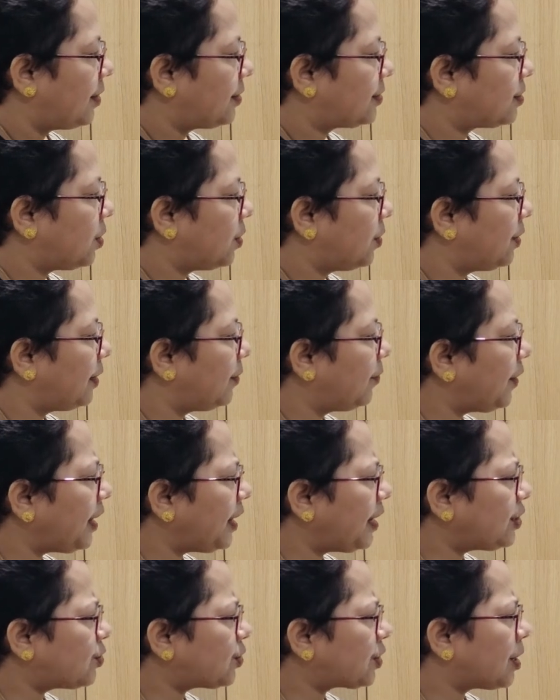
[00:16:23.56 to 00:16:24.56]
So we
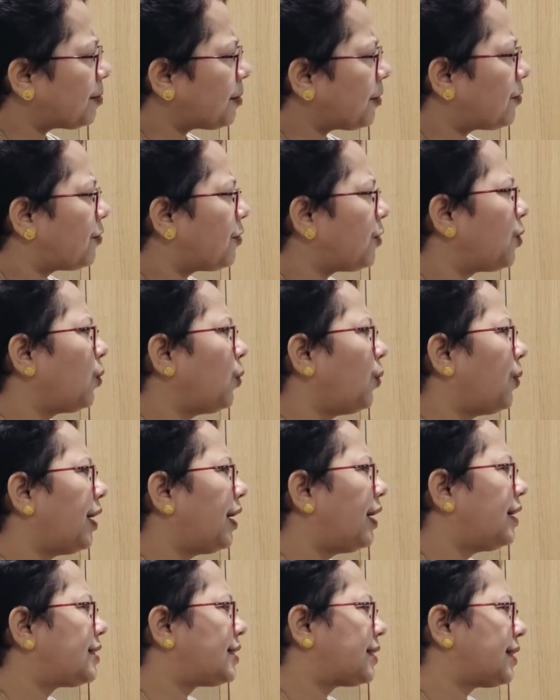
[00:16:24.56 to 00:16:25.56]
need to keep a few
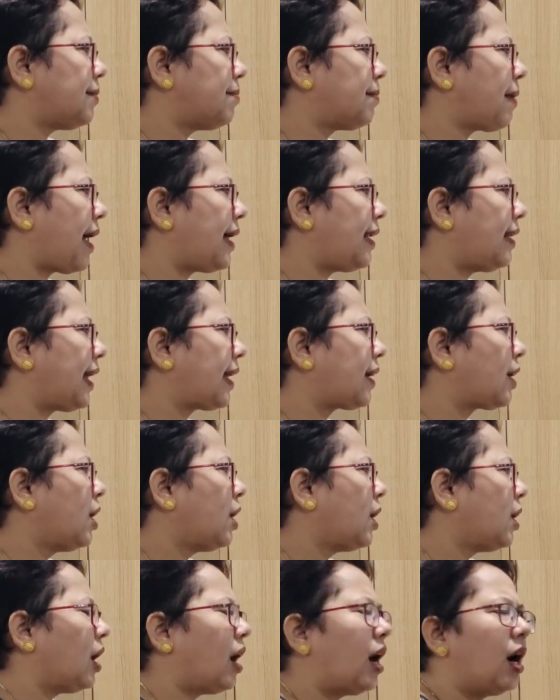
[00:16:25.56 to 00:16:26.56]
words in mind, like
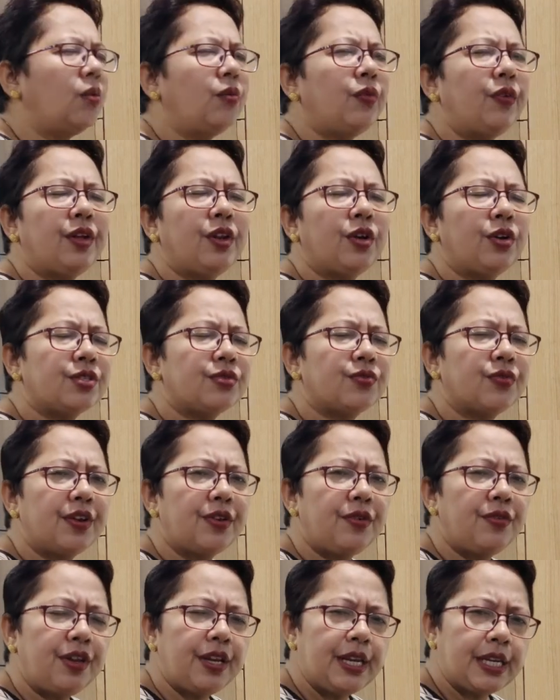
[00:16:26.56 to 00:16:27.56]

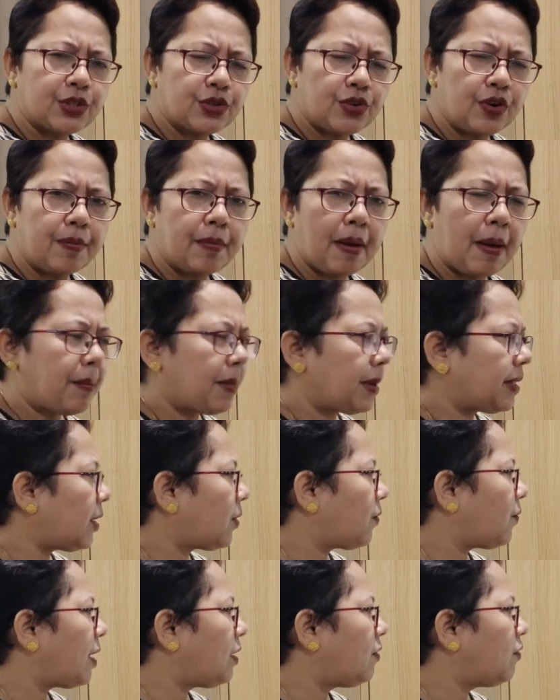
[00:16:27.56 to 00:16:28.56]
we need to remember
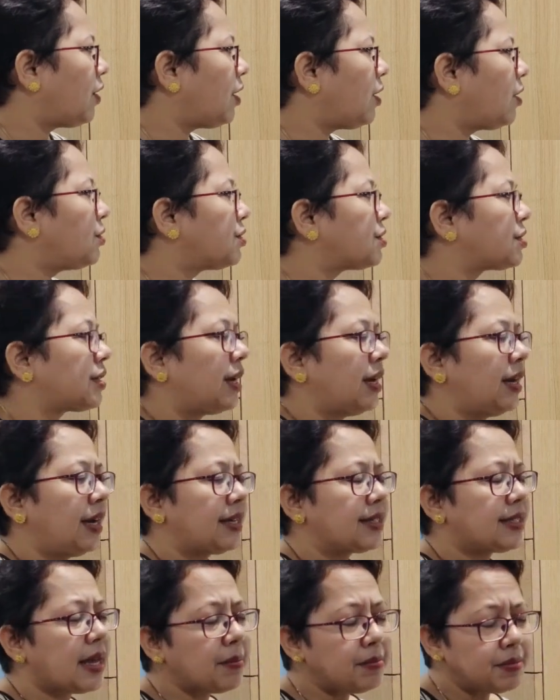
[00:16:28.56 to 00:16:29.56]
that when we use,
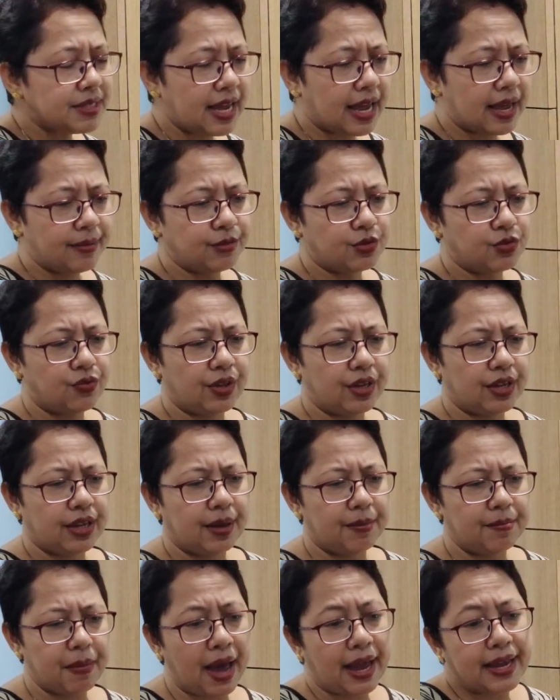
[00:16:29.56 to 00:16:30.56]
sometimes we
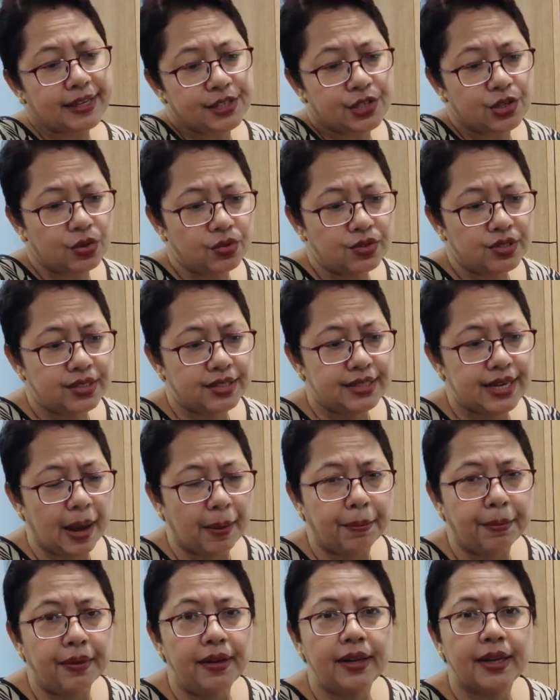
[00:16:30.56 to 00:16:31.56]
might use
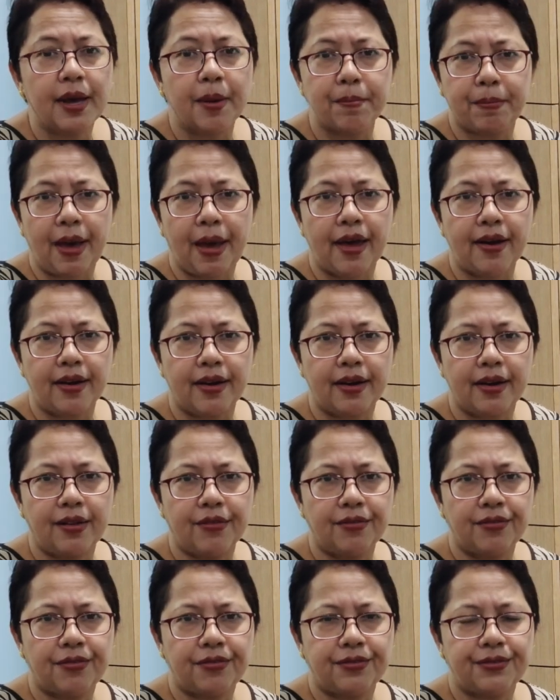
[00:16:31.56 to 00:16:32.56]
double
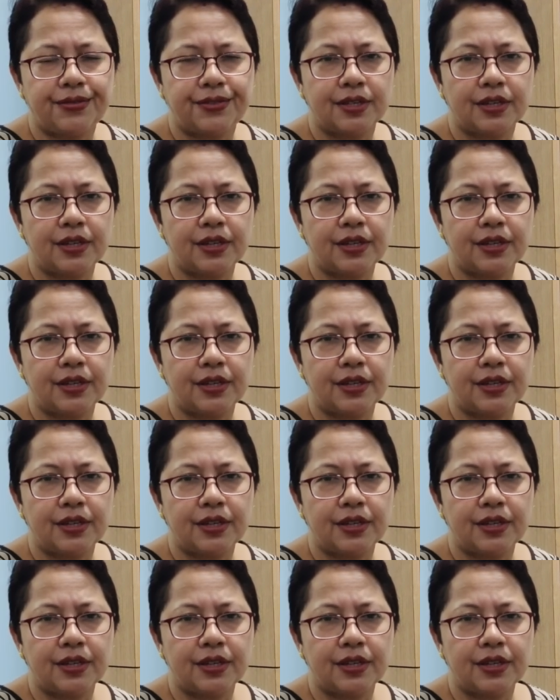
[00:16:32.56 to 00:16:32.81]
comparatives.